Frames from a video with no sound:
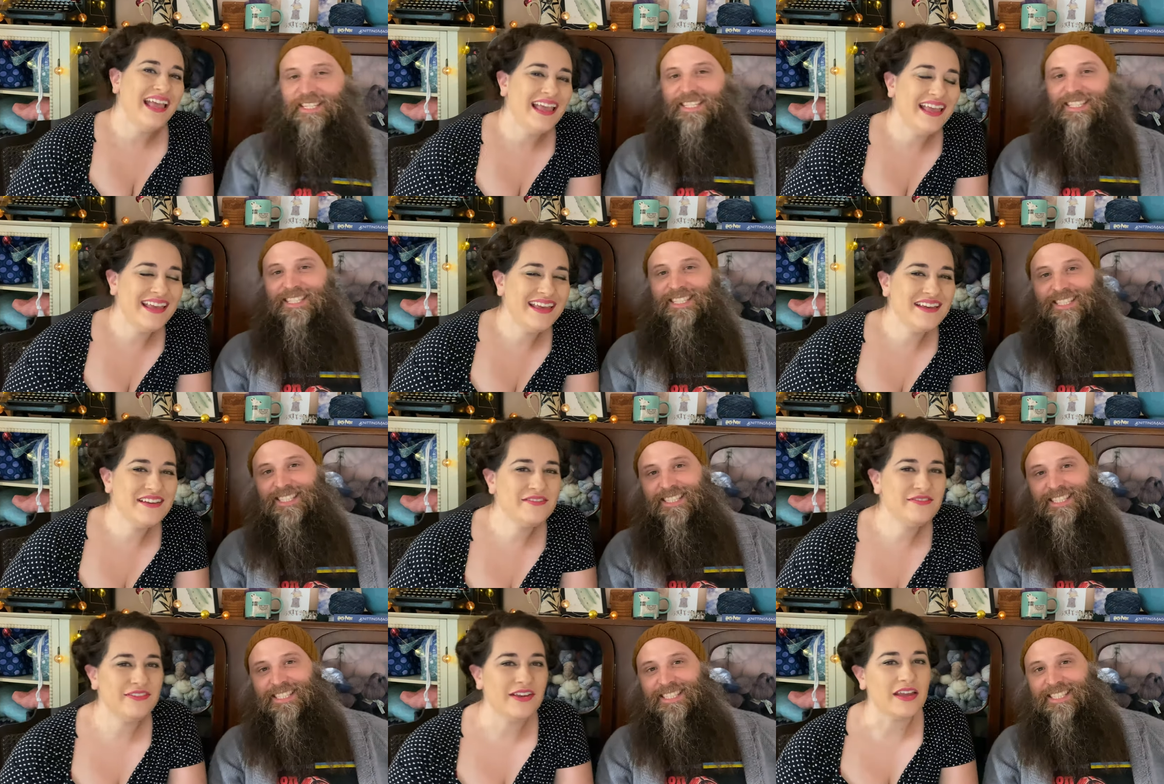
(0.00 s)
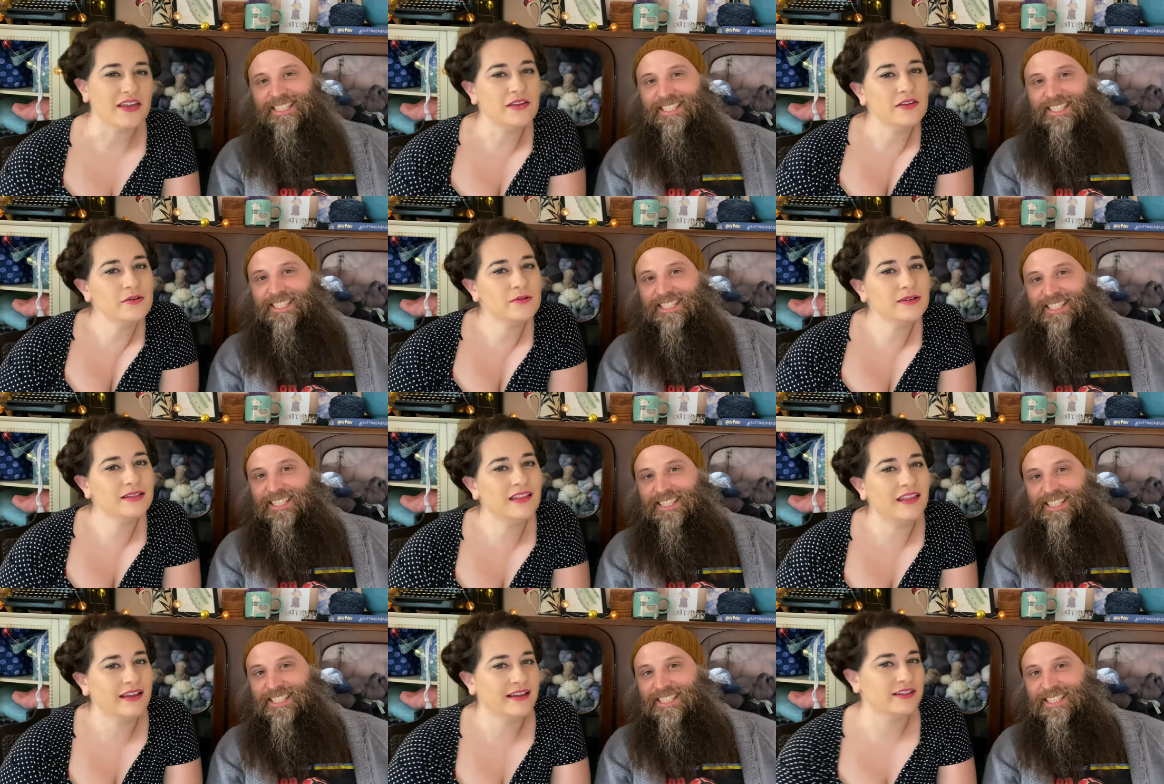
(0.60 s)
Speaker 1: If you
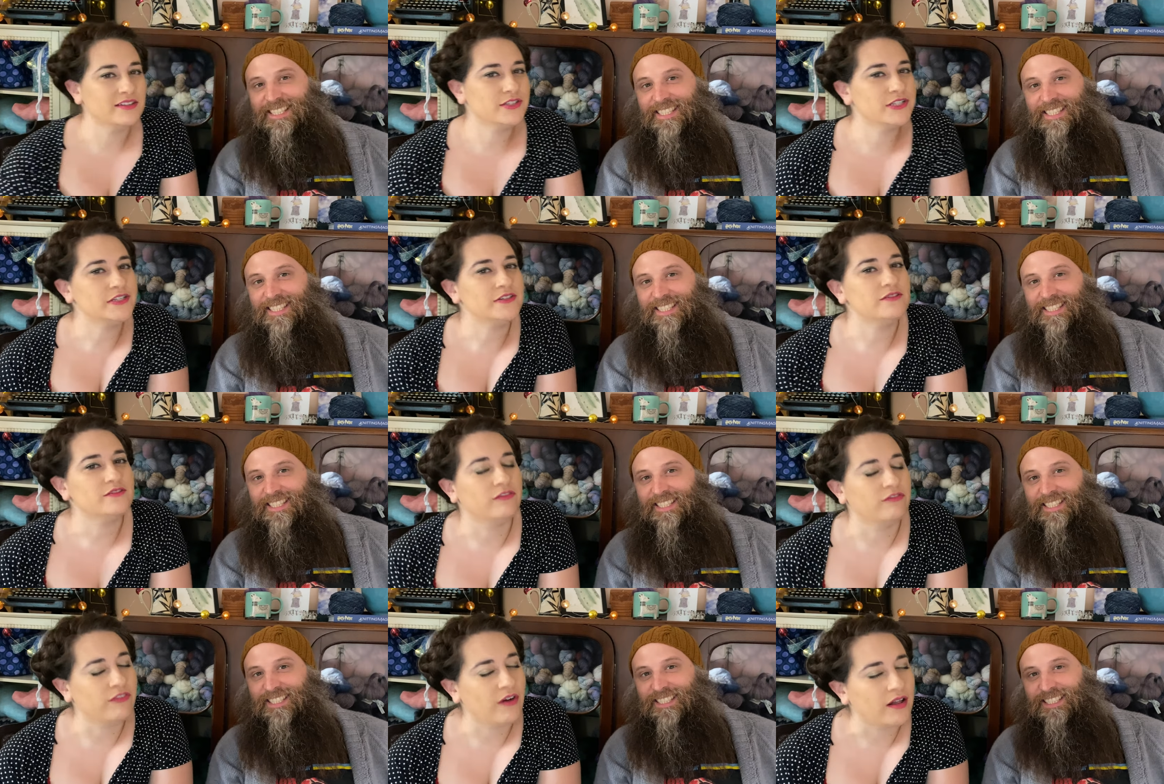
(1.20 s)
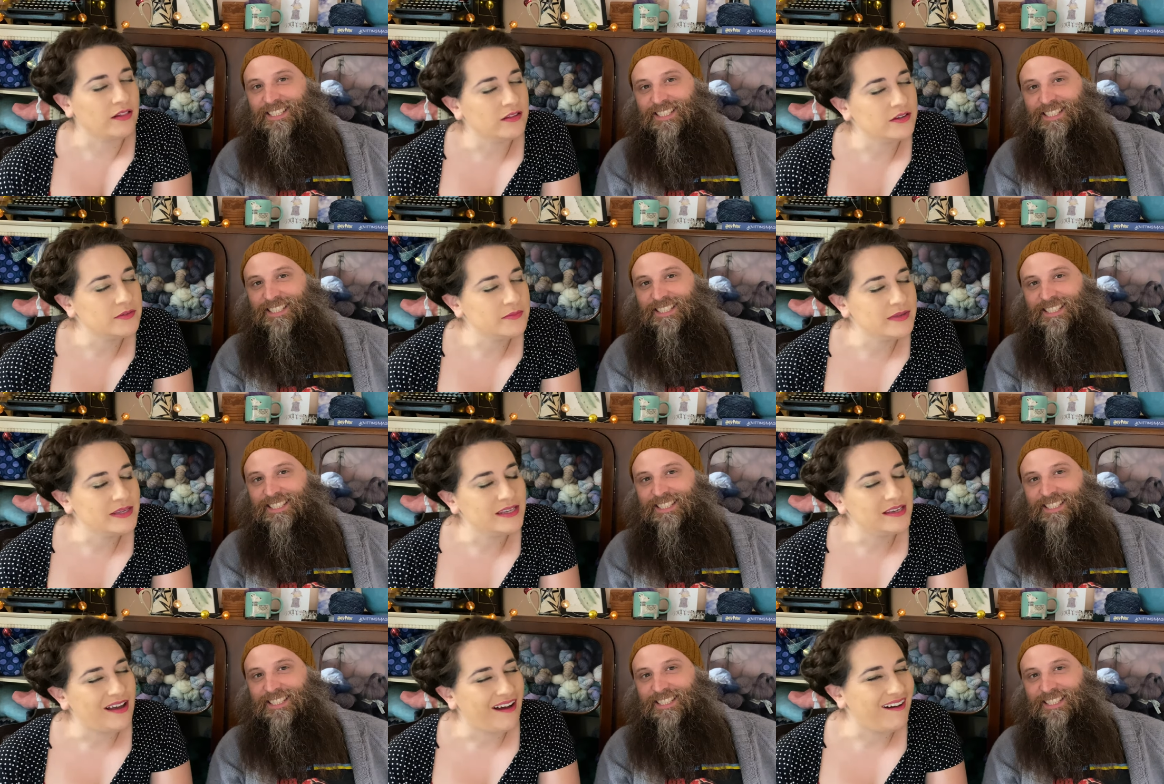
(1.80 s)
would like to follow
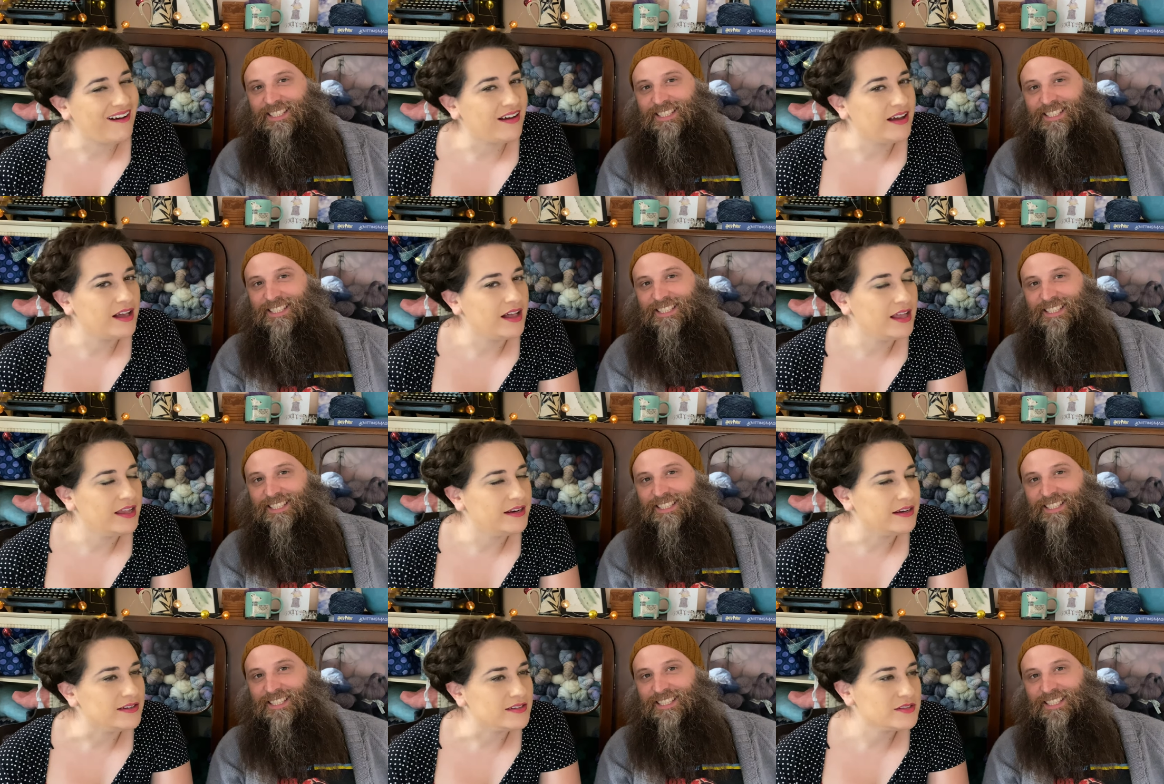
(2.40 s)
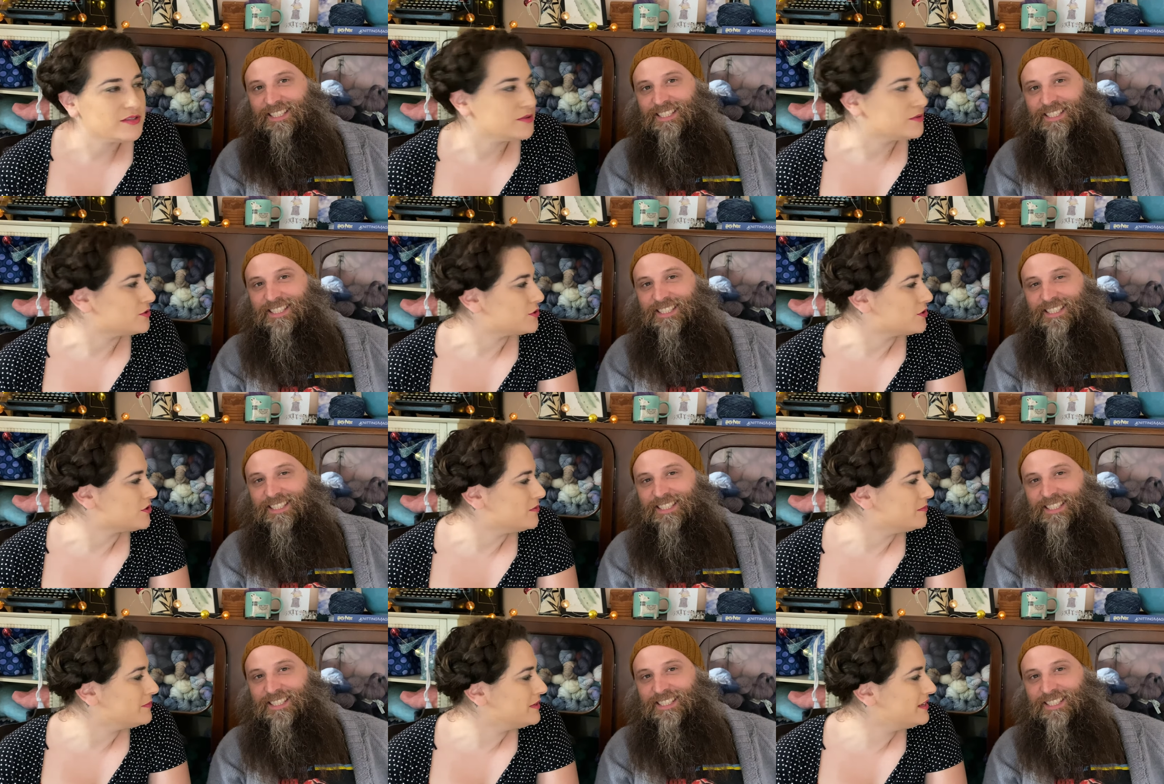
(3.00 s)
me on
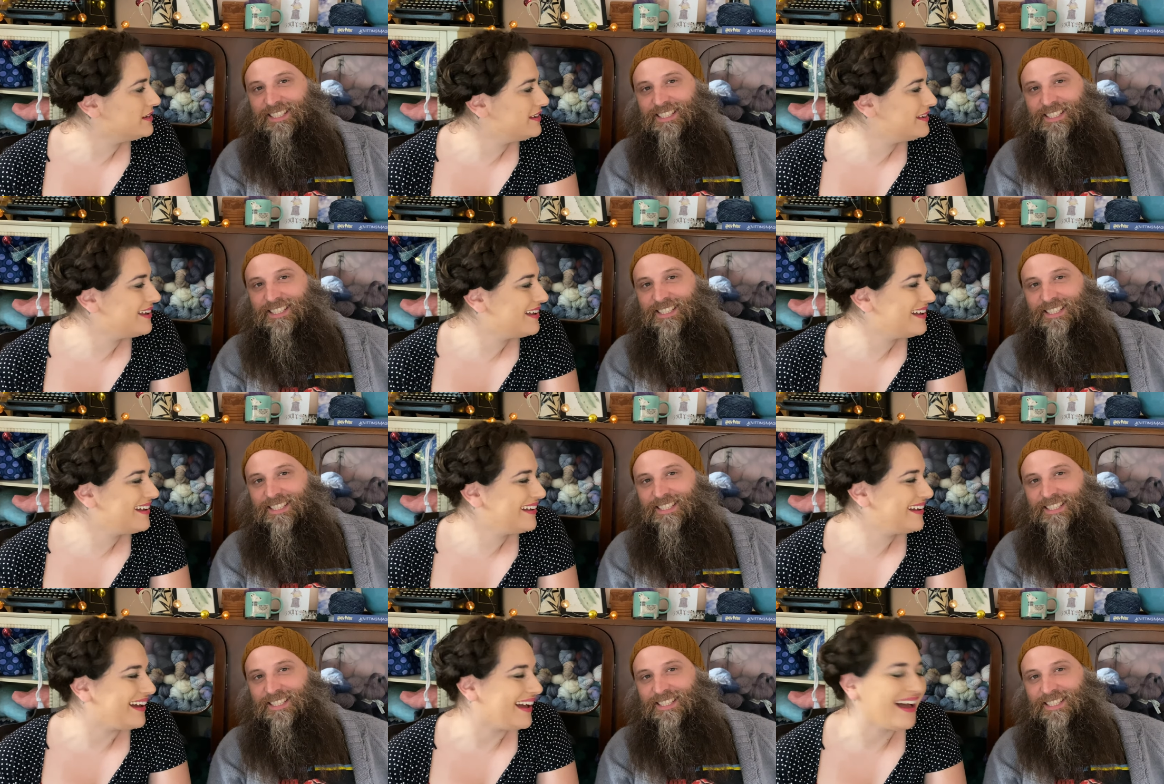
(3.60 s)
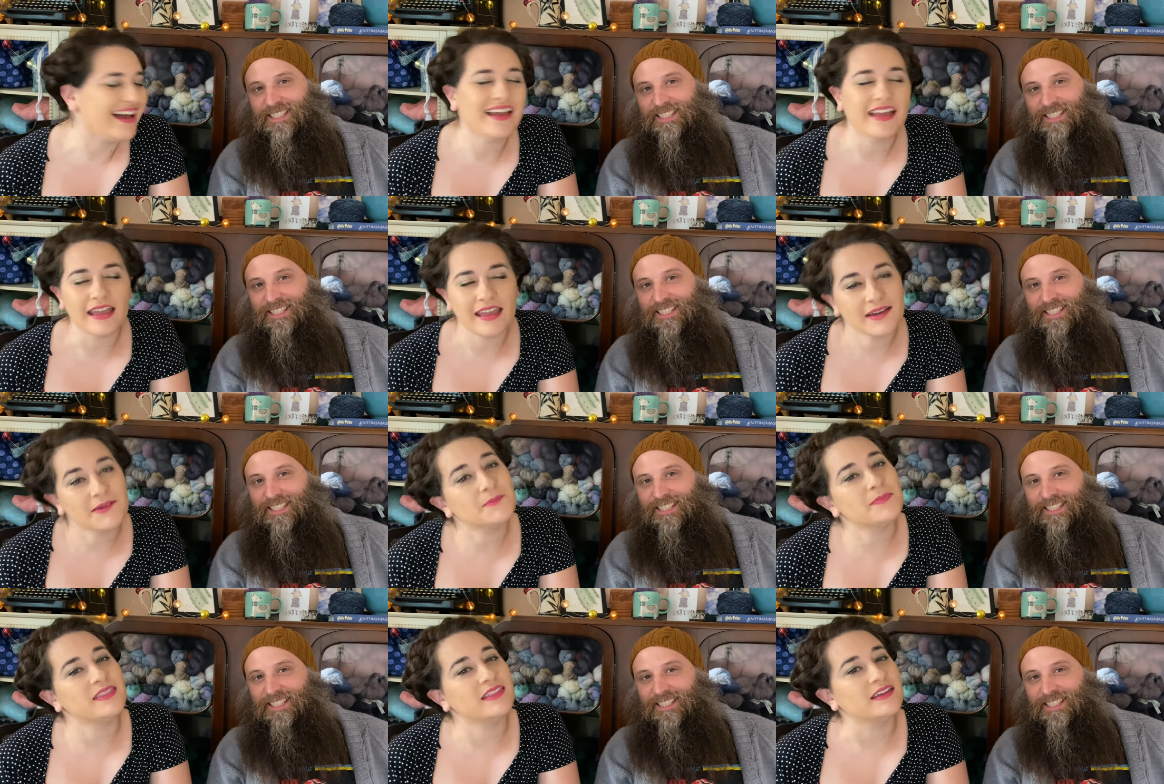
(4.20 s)
social media, I
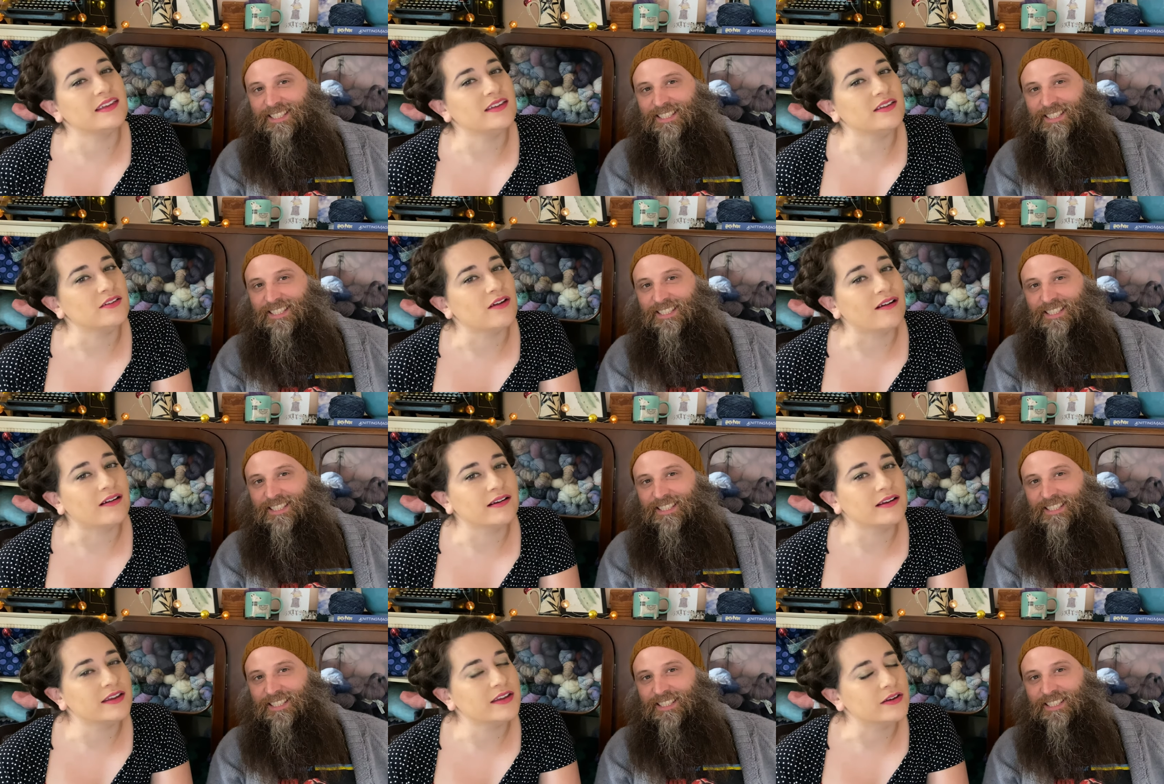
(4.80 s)
am the Yarn